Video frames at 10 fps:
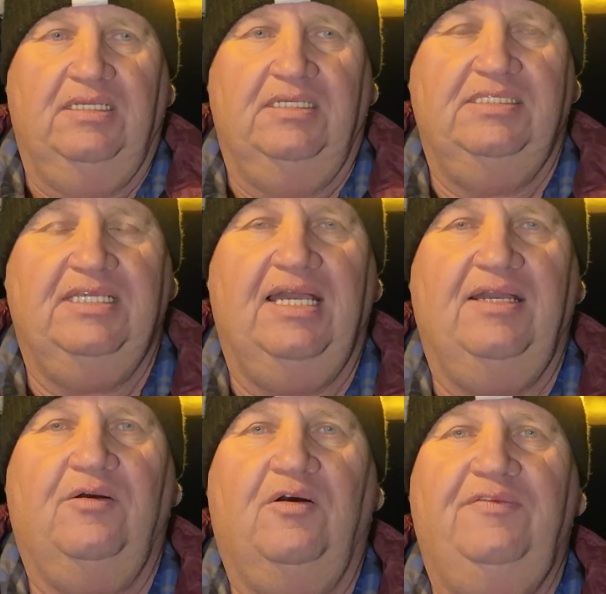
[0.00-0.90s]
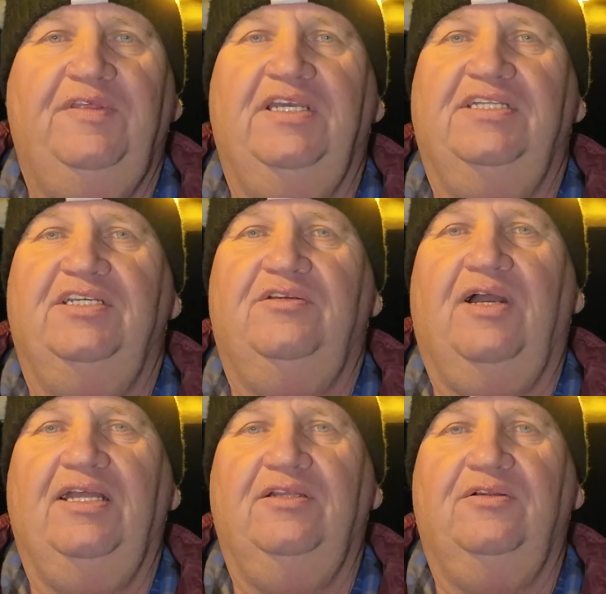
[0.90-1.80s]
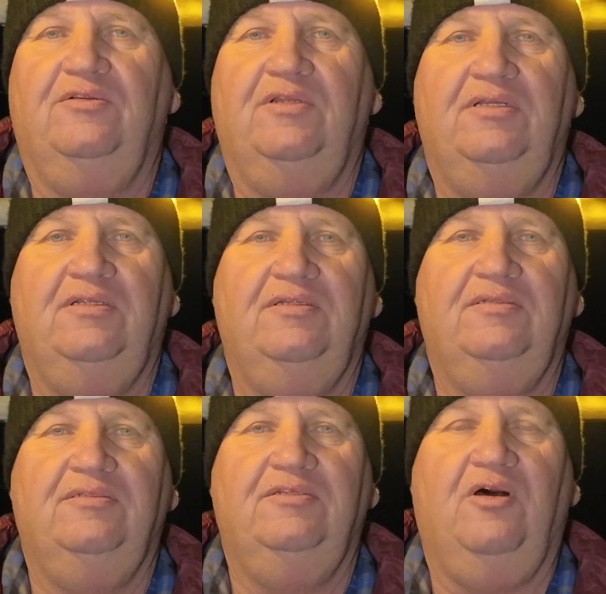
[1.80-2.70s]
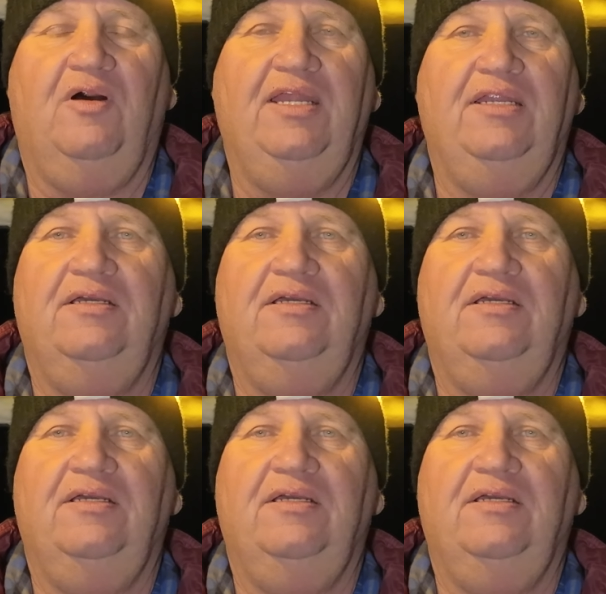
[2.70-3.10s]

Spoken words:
So I think it's a great little light